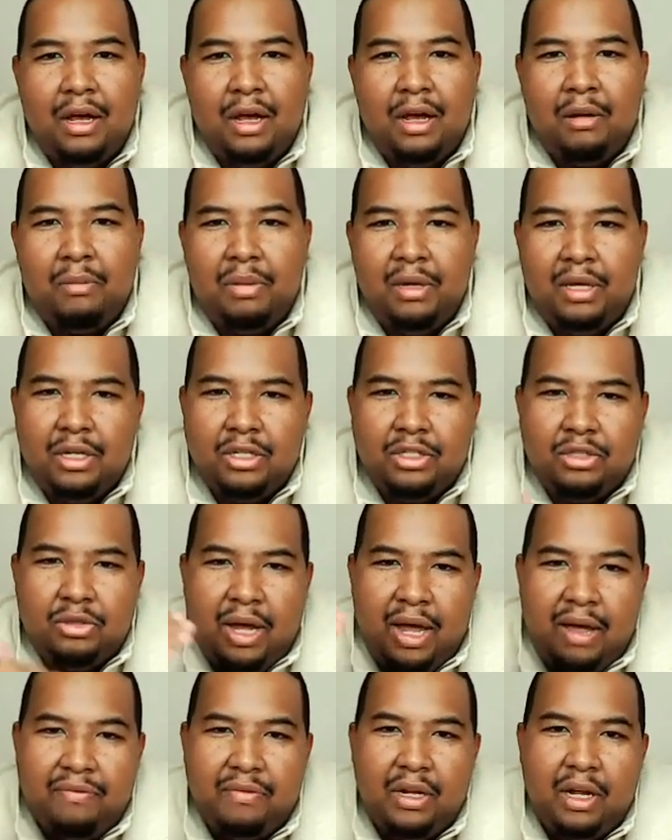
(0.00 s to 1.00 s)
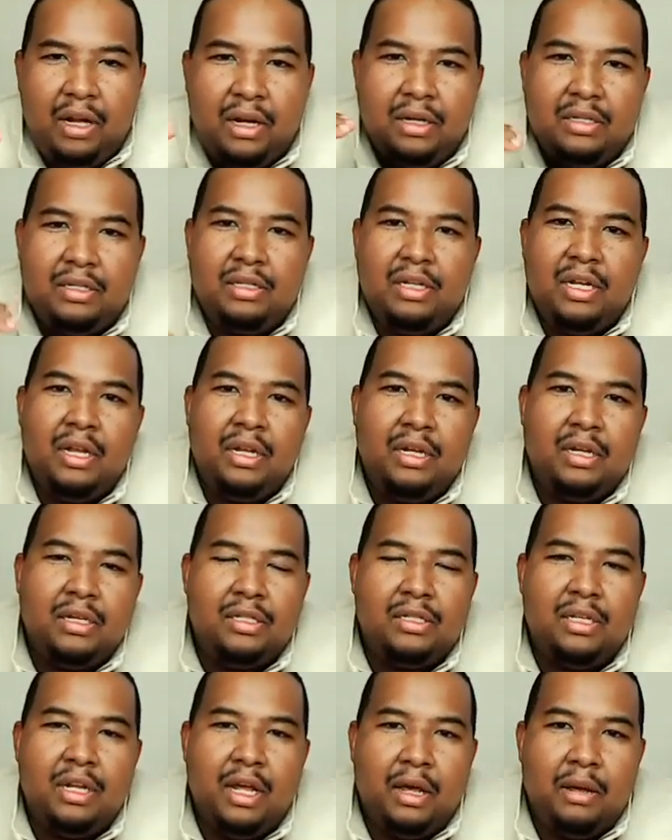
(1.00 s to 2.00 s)
Because you have to understand the
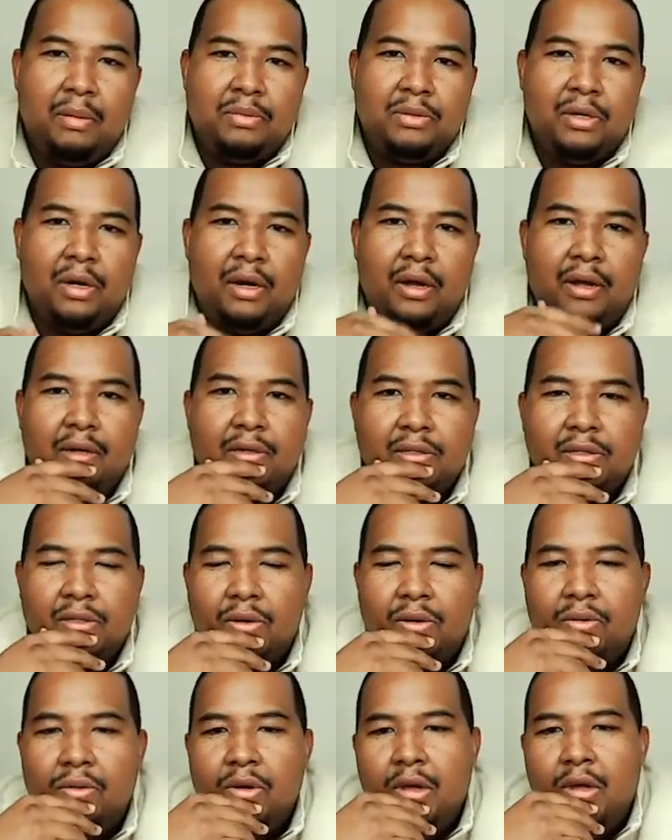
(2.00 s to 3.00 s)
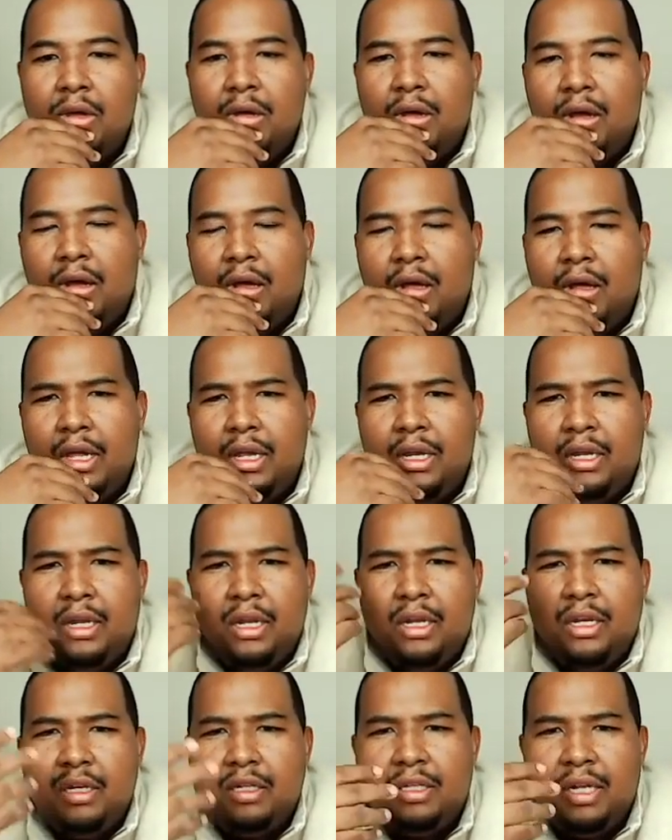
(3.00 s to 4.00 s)
steps, all right? So, and
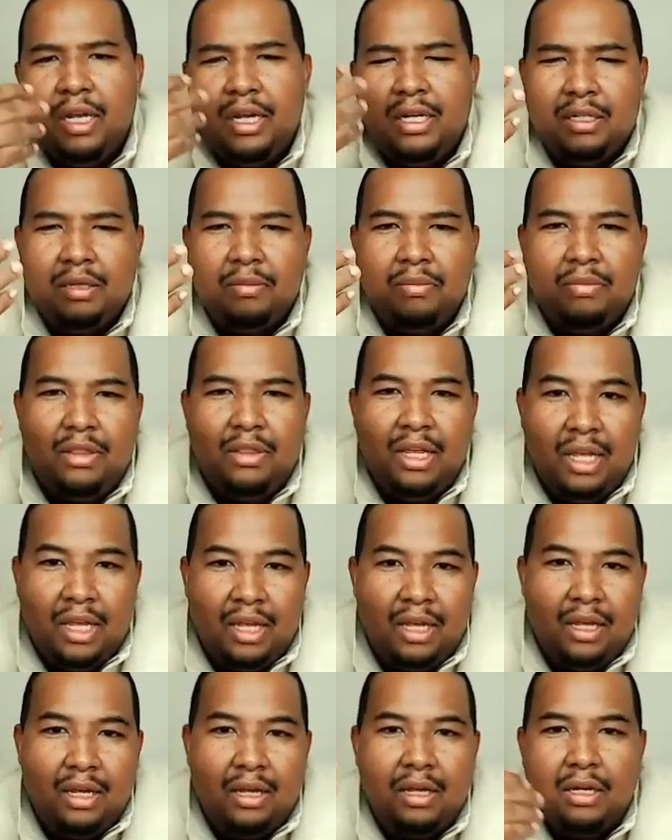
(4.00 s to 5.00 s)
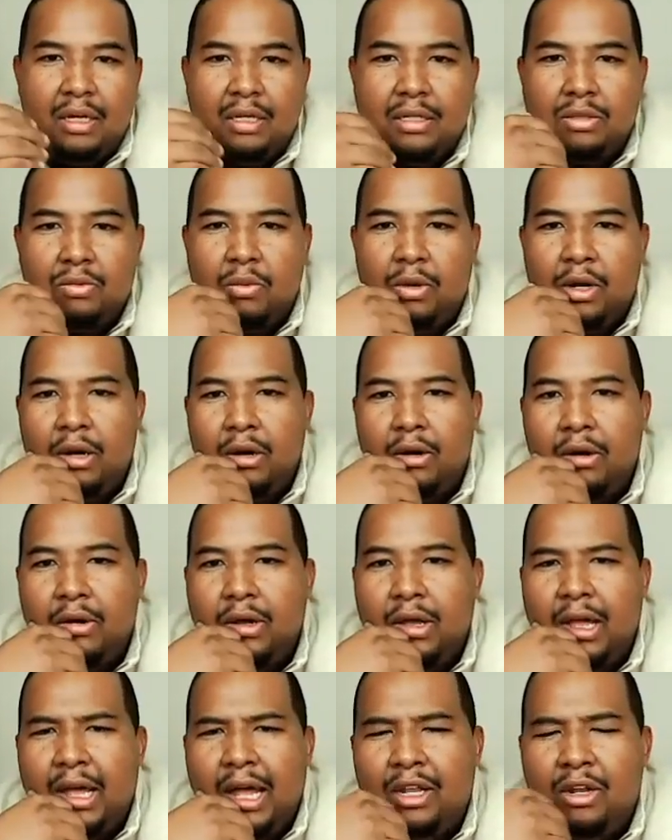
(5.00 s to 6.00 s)
then it takes some thinking as well,
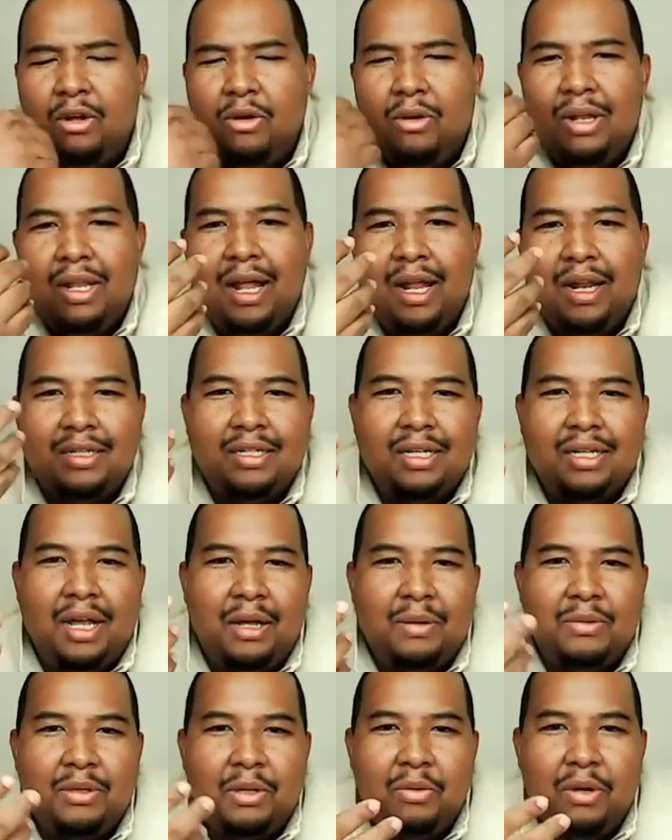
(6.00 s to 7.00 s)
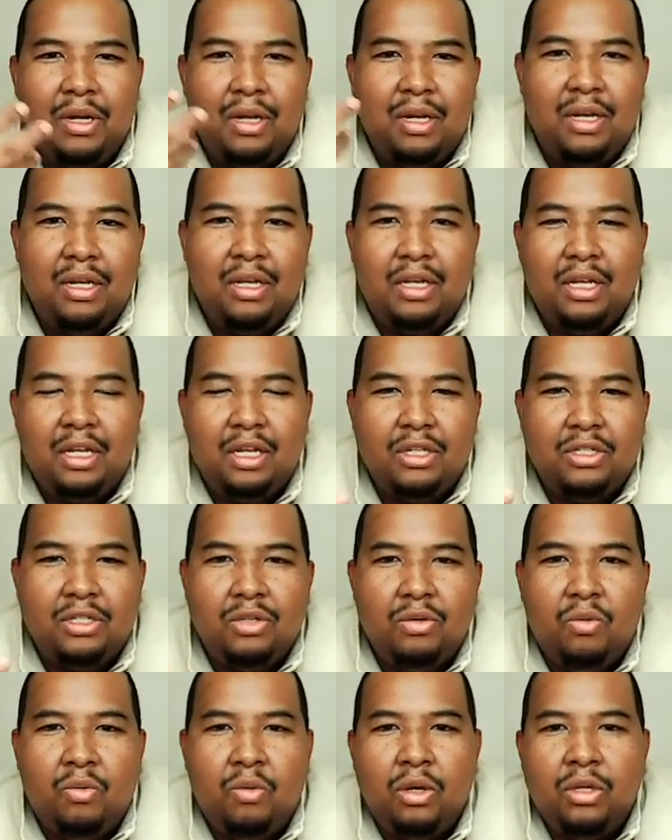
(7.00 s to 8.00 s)
okay? I know a lot of times I run into kids
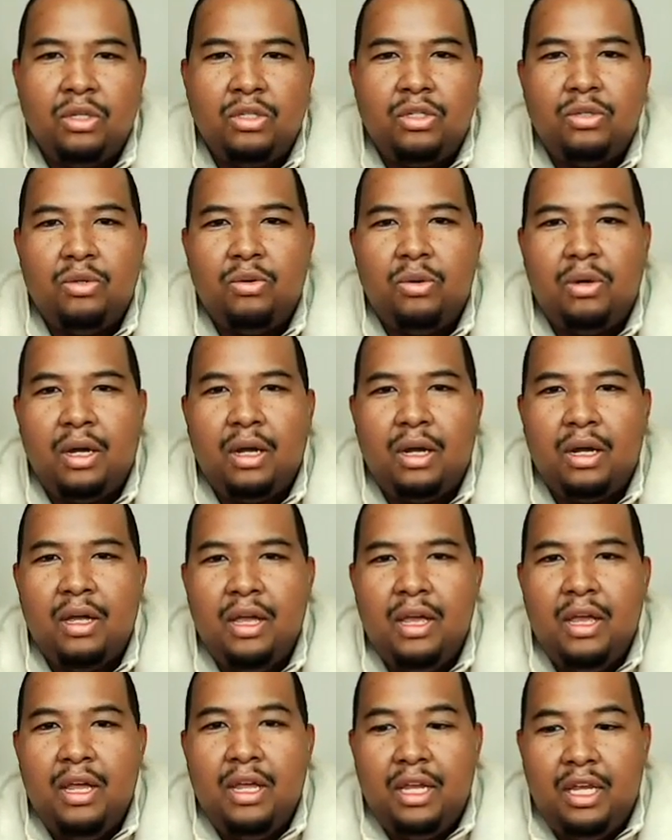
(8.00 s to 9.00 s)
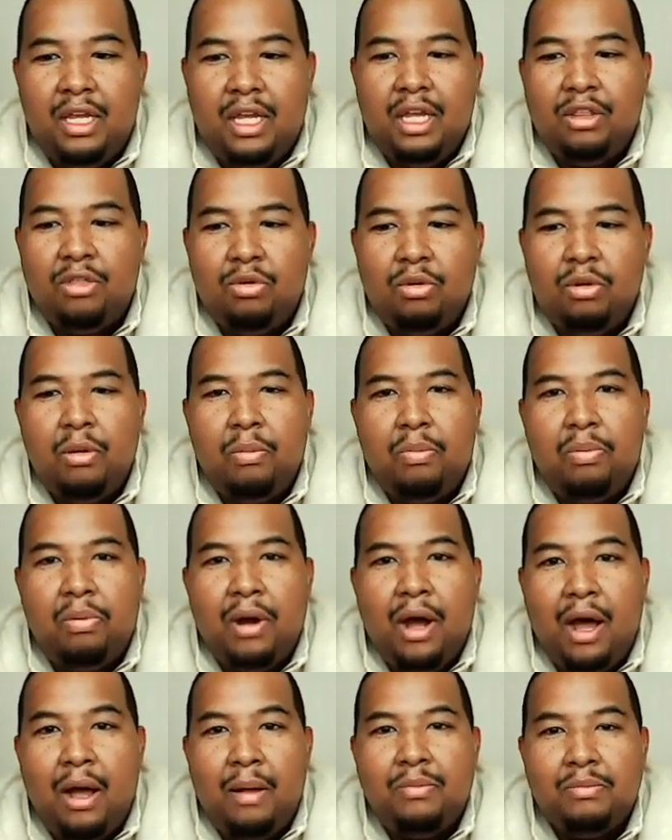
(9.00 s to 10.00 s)
who want to get through the
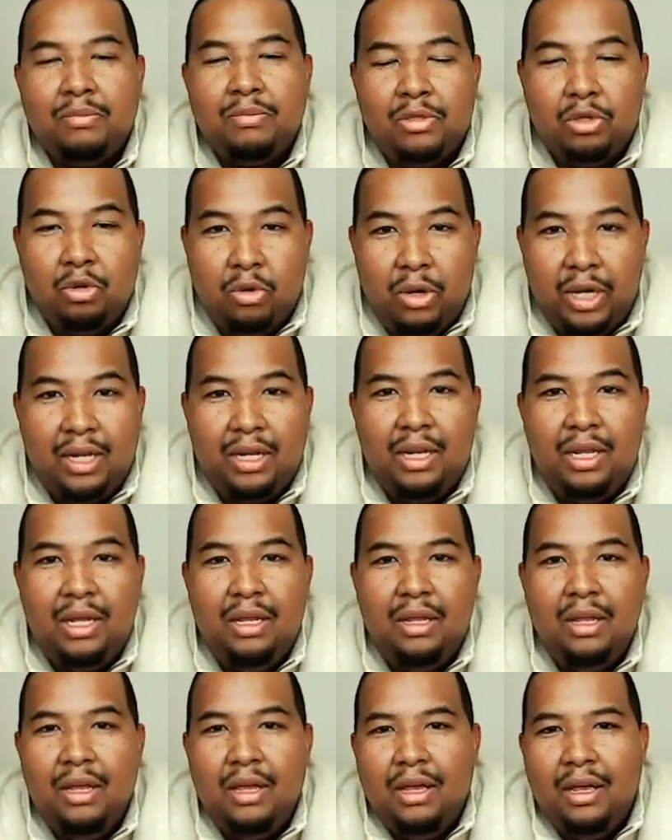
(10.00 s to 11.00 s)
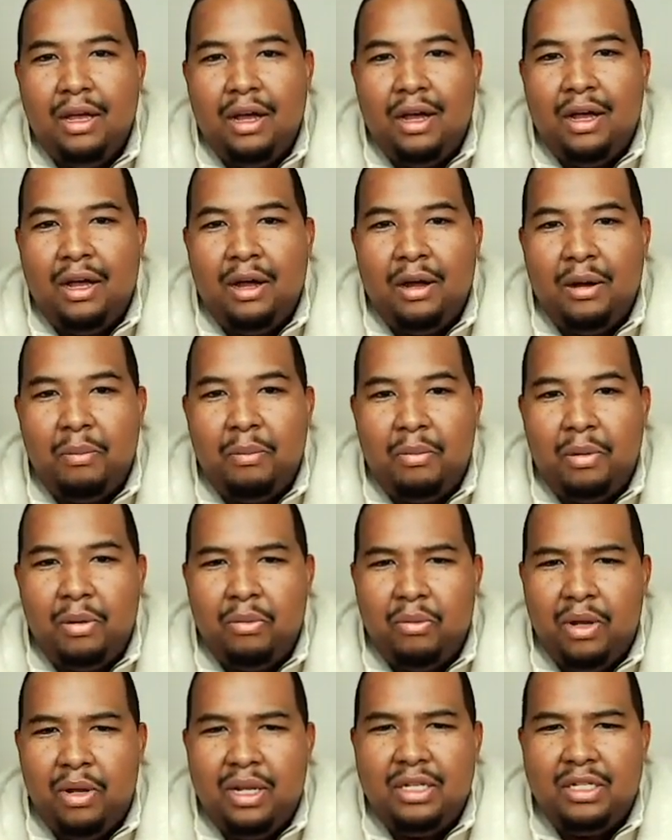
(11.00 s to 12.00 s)
problems quickly,
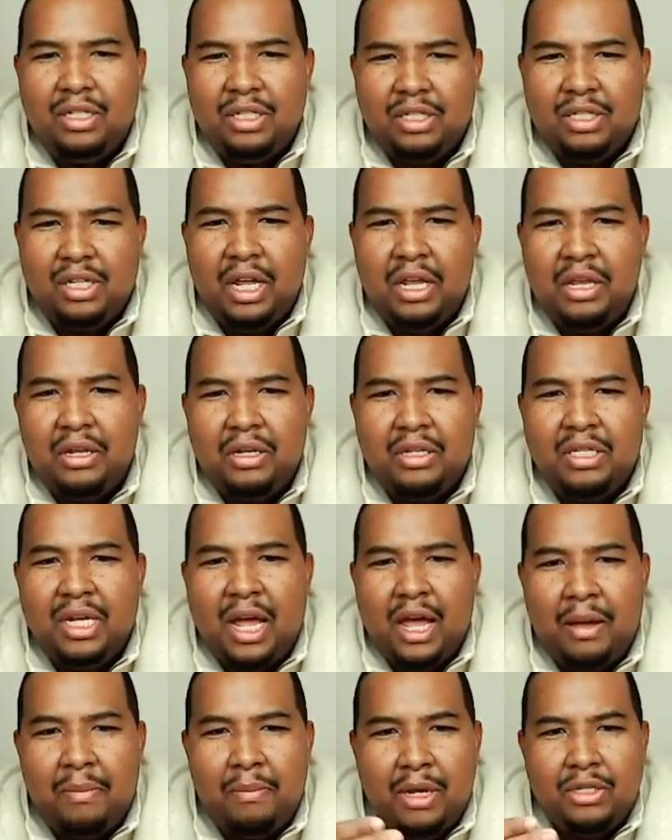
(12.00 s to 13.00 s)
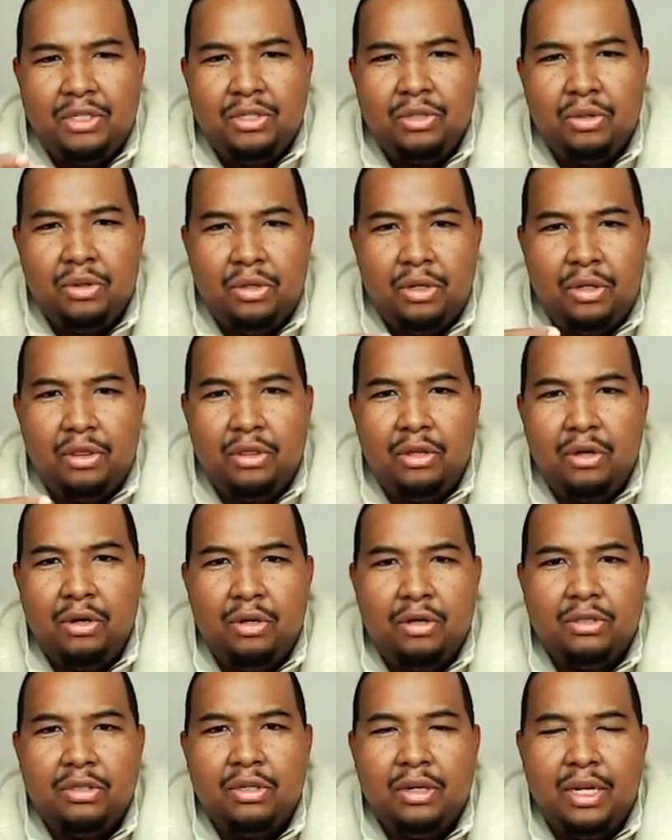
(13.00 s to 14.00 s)
but really just take your time, make sure you're
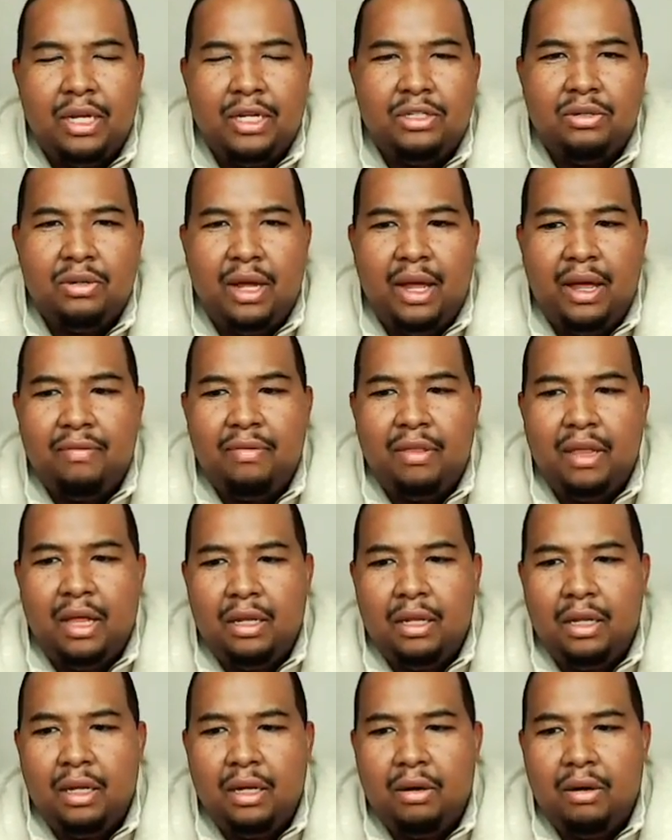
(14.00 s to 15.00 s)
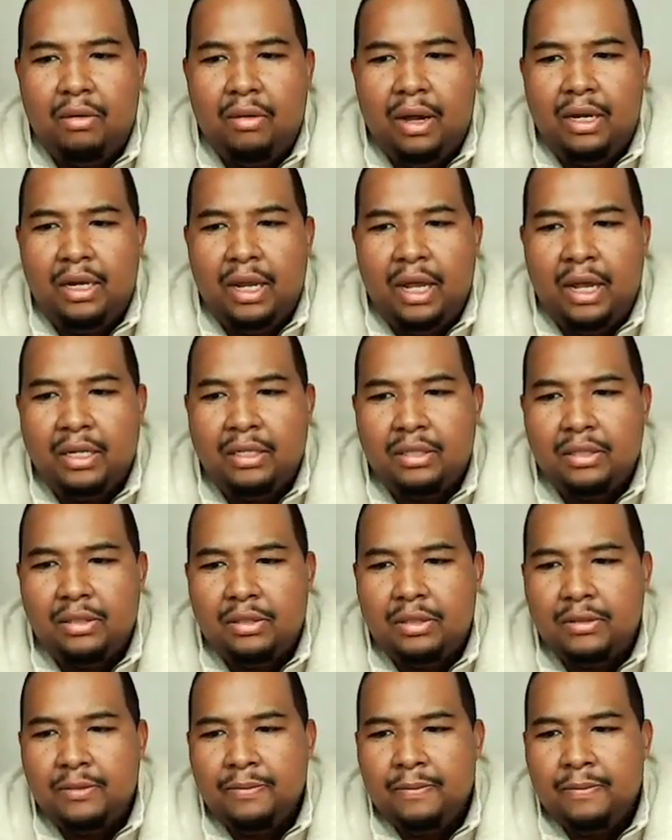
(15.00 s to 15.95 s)
thorough so that you have the correct answers.